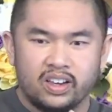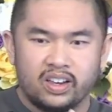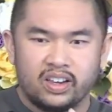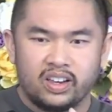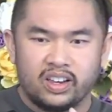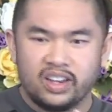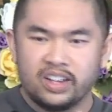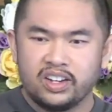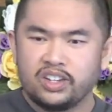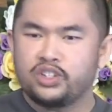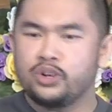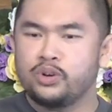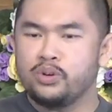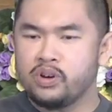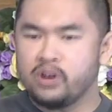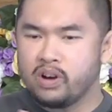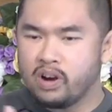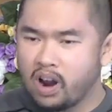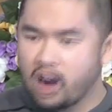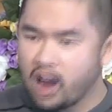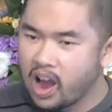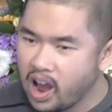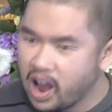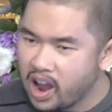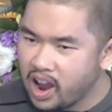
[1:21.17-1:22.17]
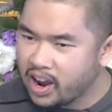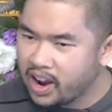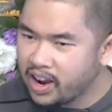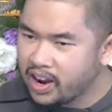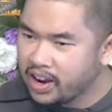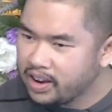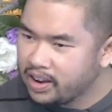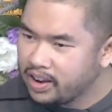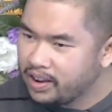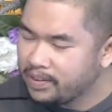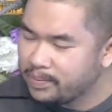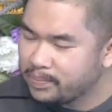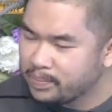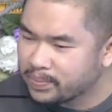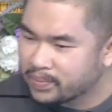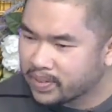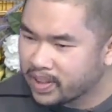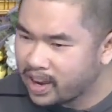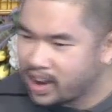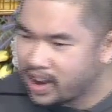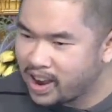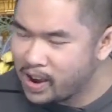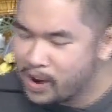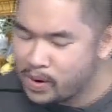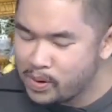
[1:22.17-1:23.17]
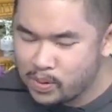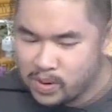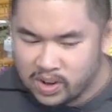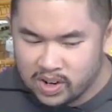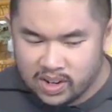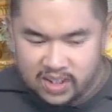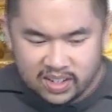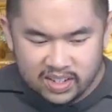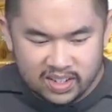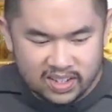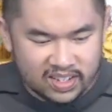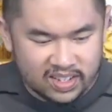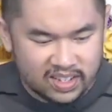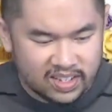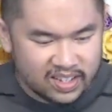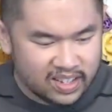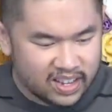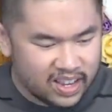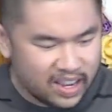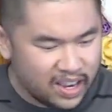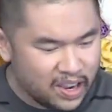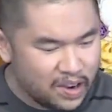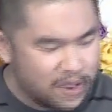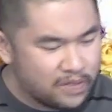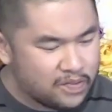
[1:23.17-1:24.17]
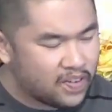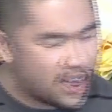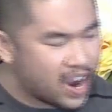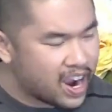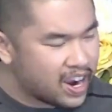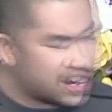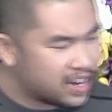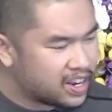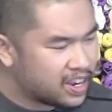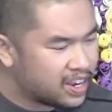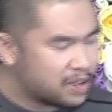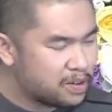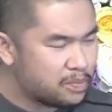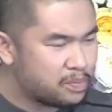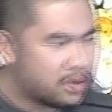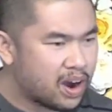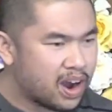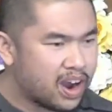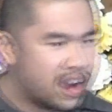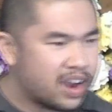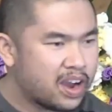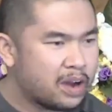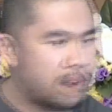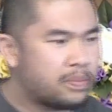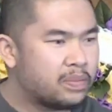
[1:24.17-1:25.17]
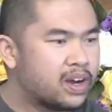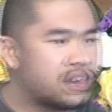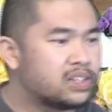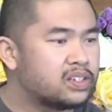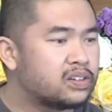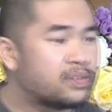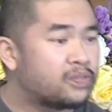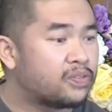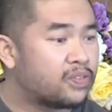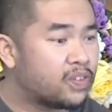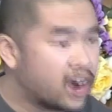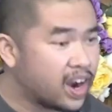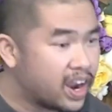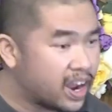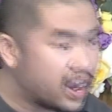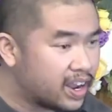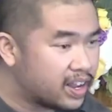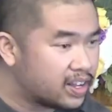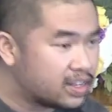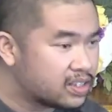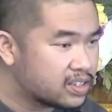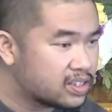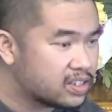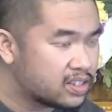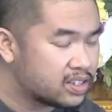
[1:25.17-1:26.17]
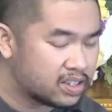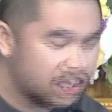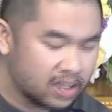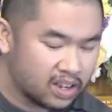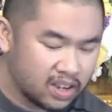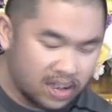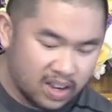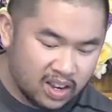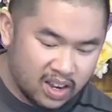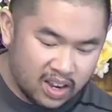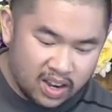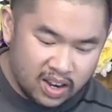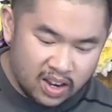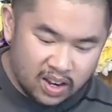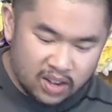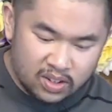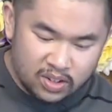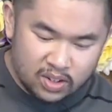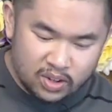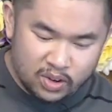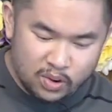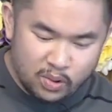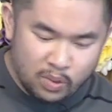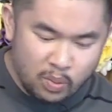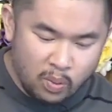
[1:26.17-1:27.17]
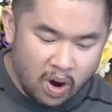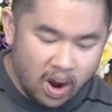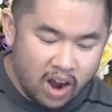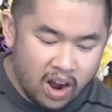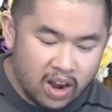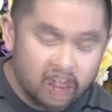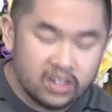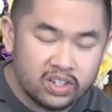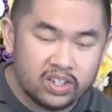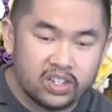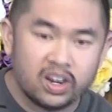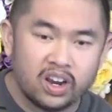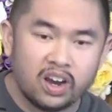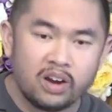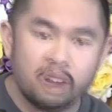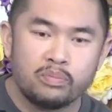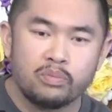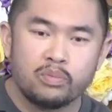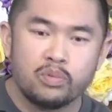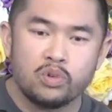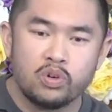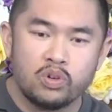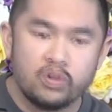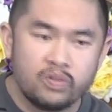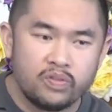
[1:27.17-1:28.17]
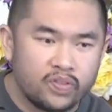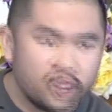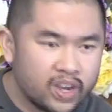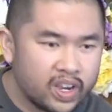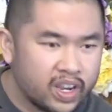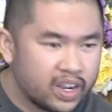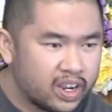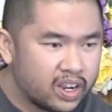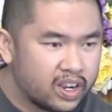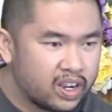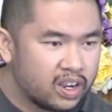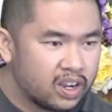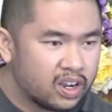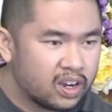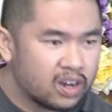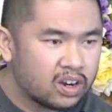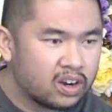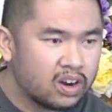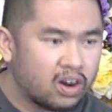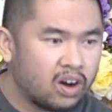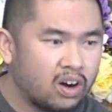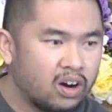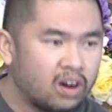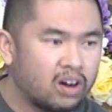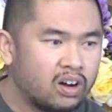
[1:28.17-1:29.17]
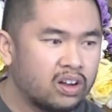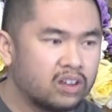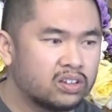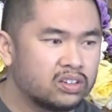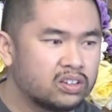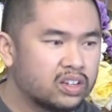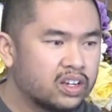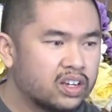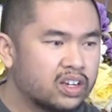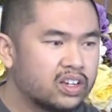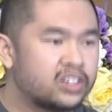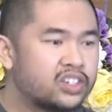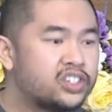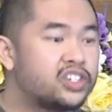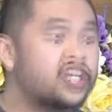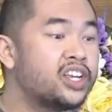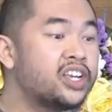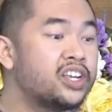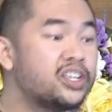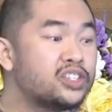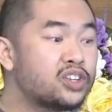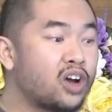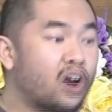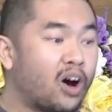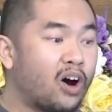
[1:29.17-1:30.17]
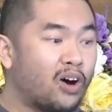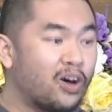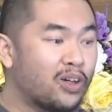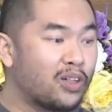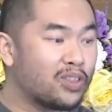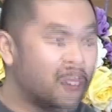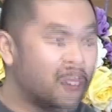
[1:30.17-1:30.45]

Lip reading: In junior high, I was invited by a bunch of friends to watch a movie called She's All